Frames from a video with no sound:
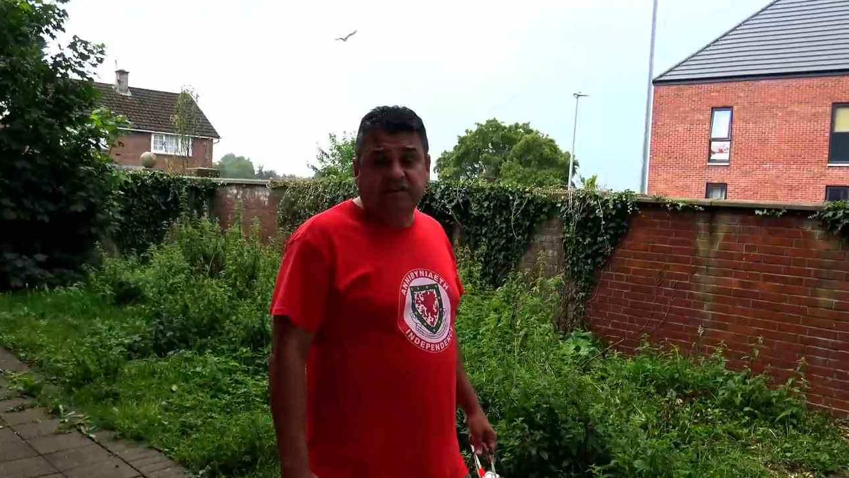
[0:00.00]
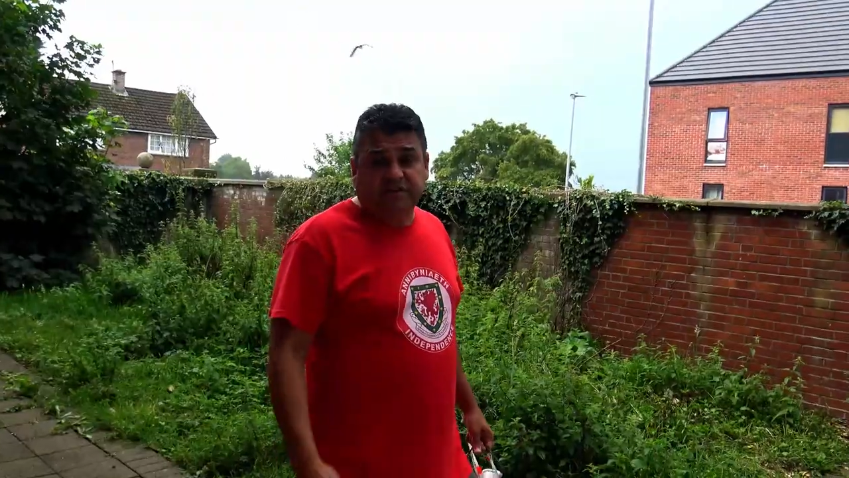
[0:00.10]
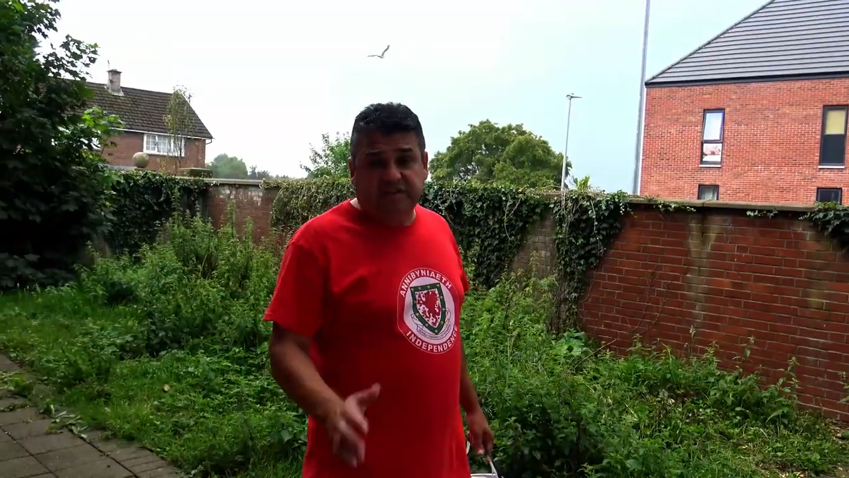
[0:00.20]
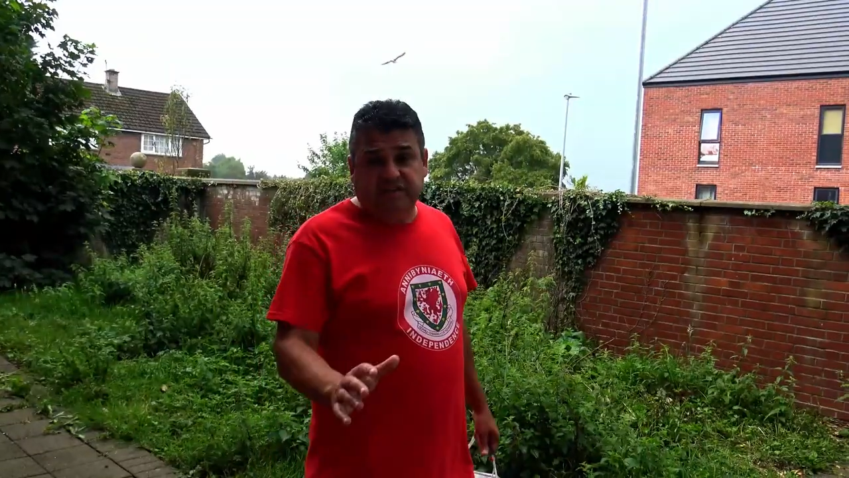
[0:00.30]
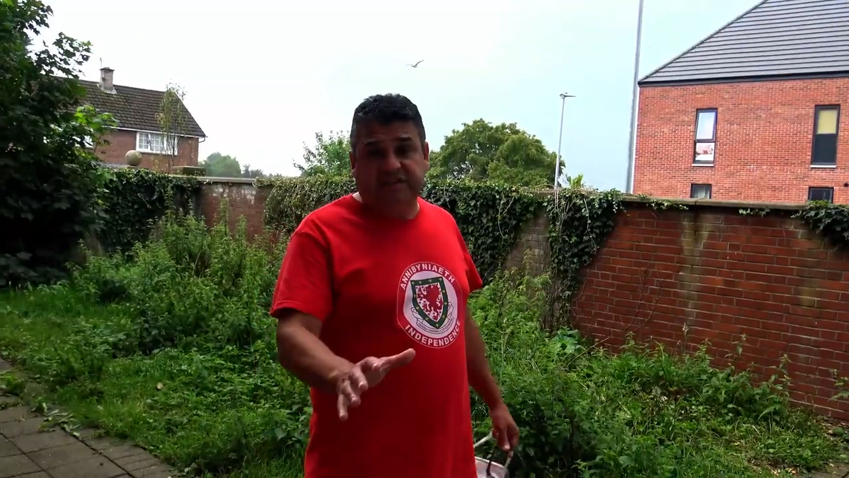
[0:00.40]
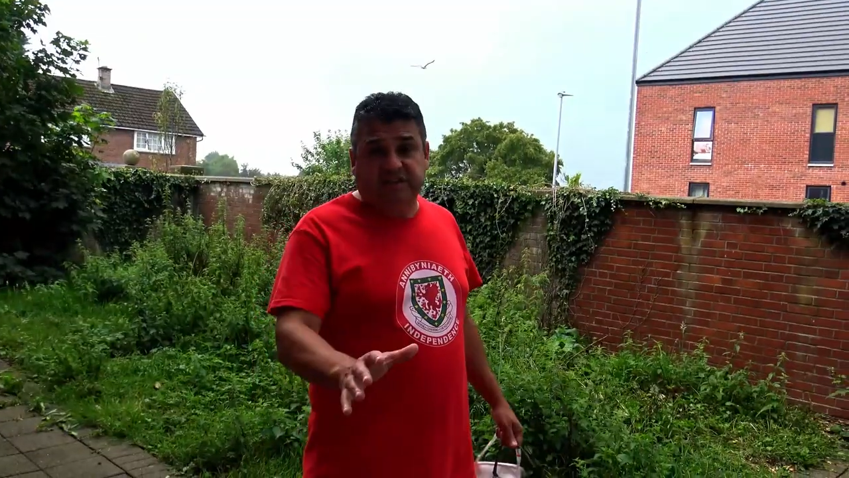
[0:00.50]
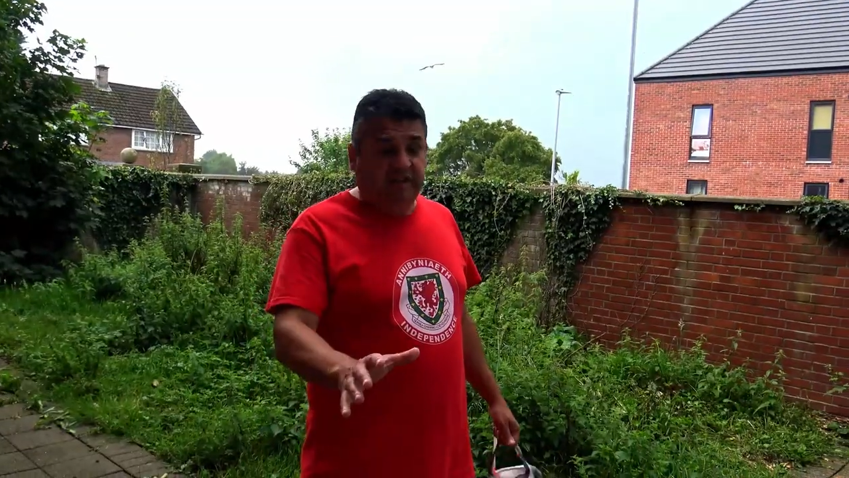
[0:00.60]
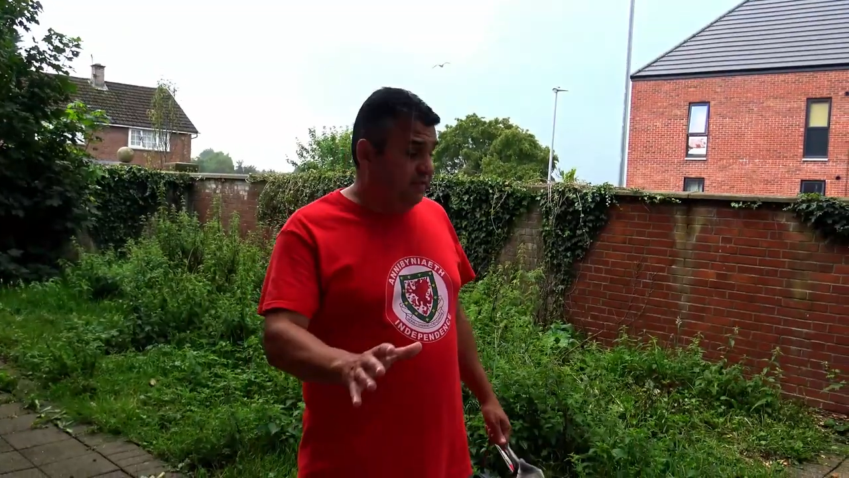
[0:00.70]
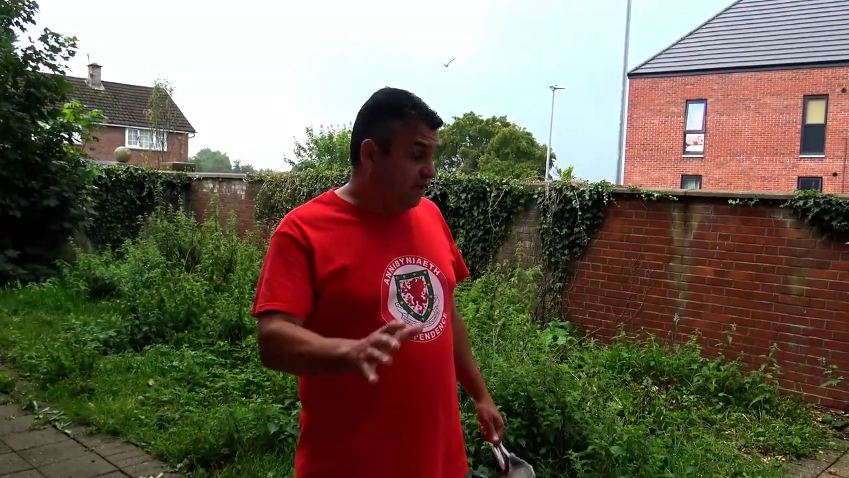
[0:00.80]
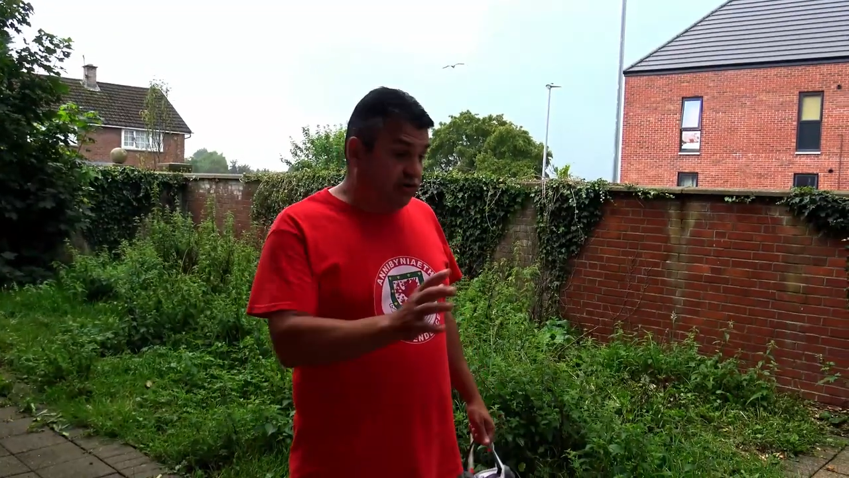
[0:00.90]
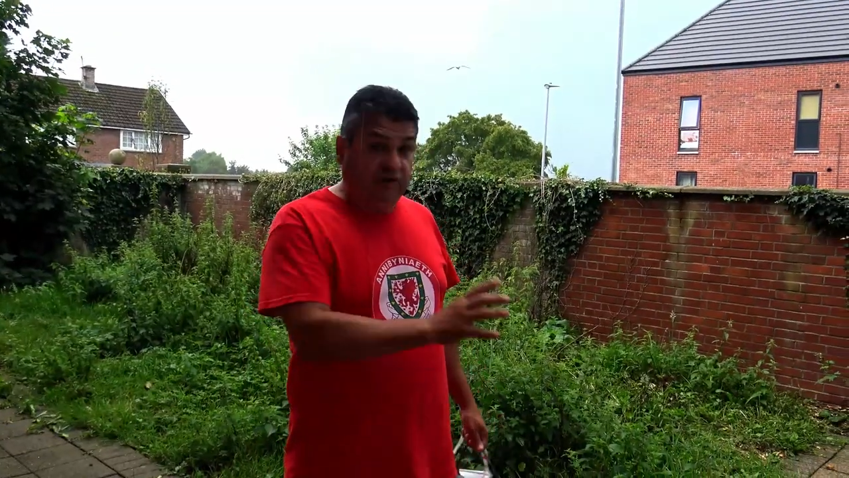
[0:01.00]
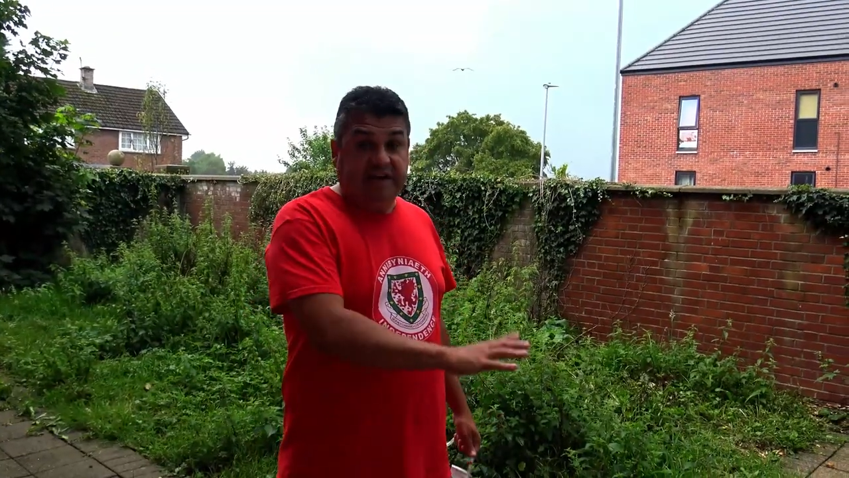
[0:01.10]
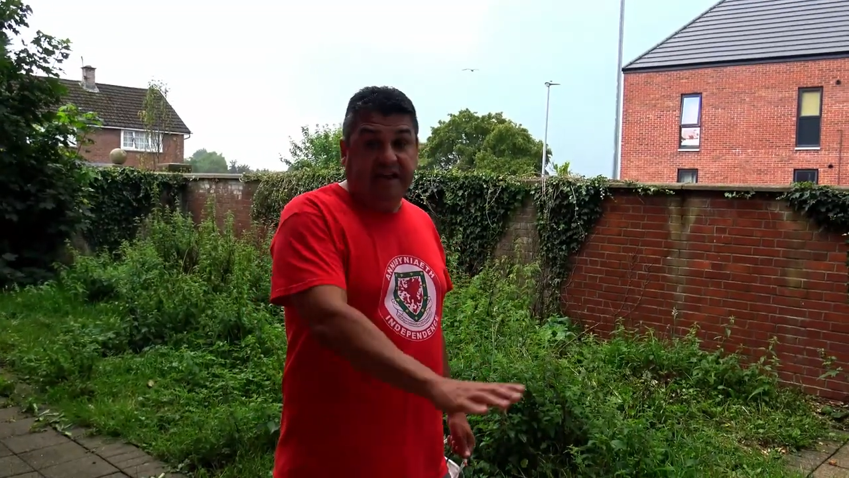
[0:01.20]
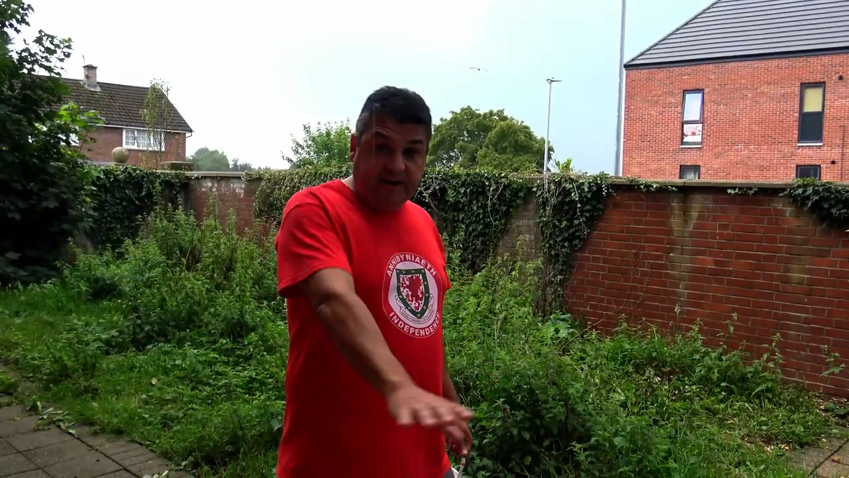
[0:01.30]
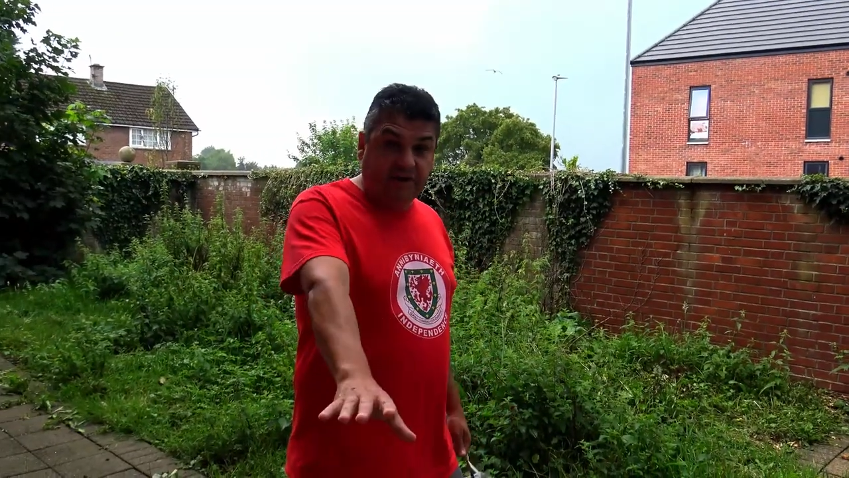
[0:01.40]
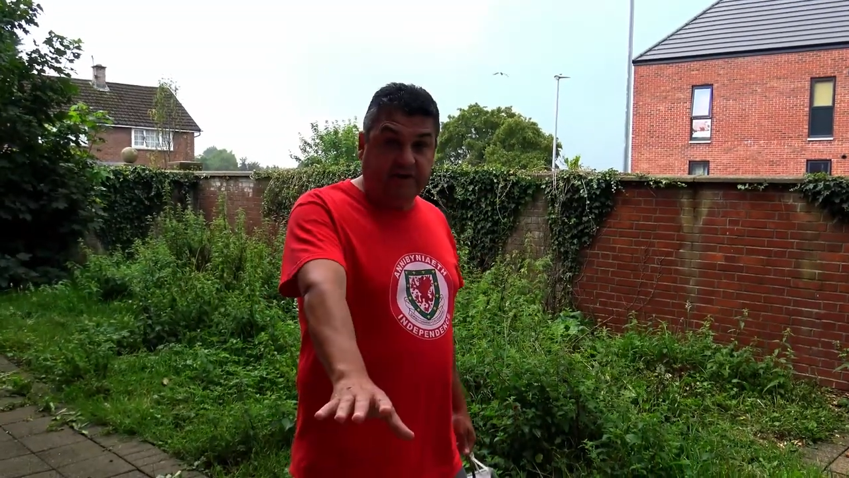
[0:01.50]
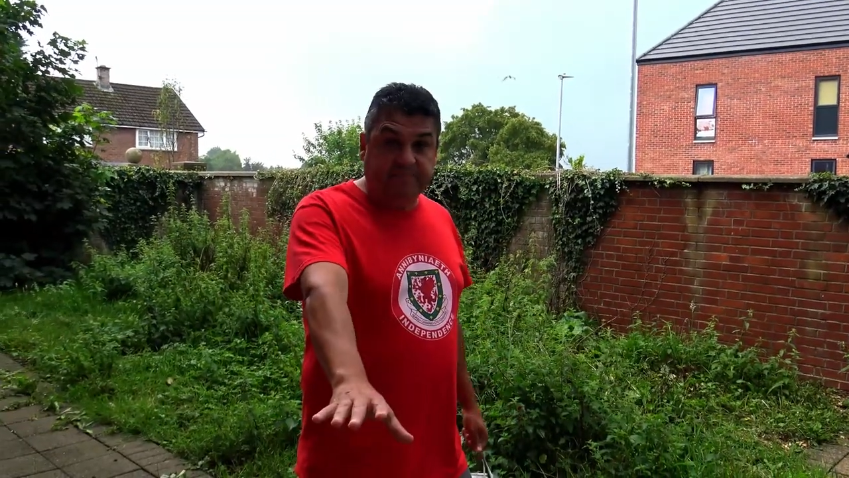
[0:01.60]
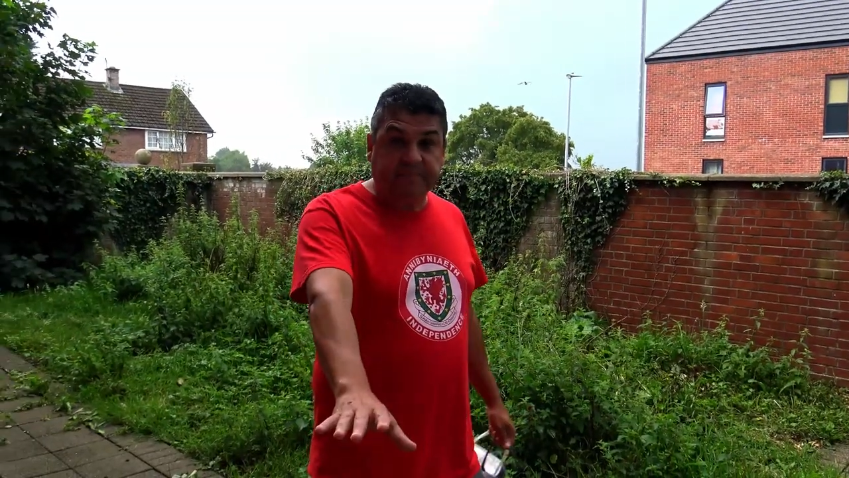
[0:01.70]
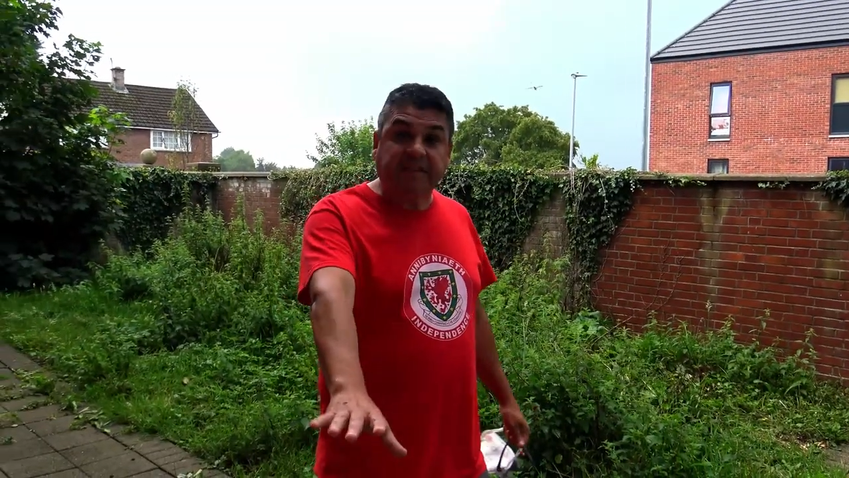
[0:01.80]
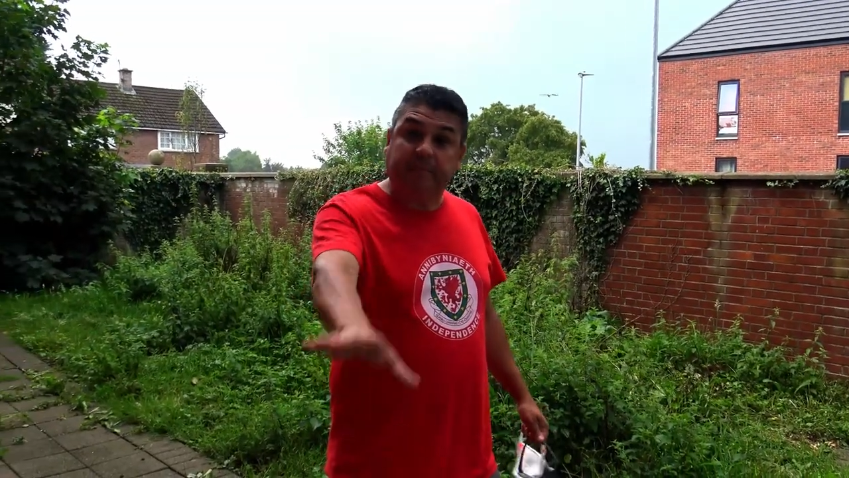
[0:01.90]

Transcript: so this is the green area at the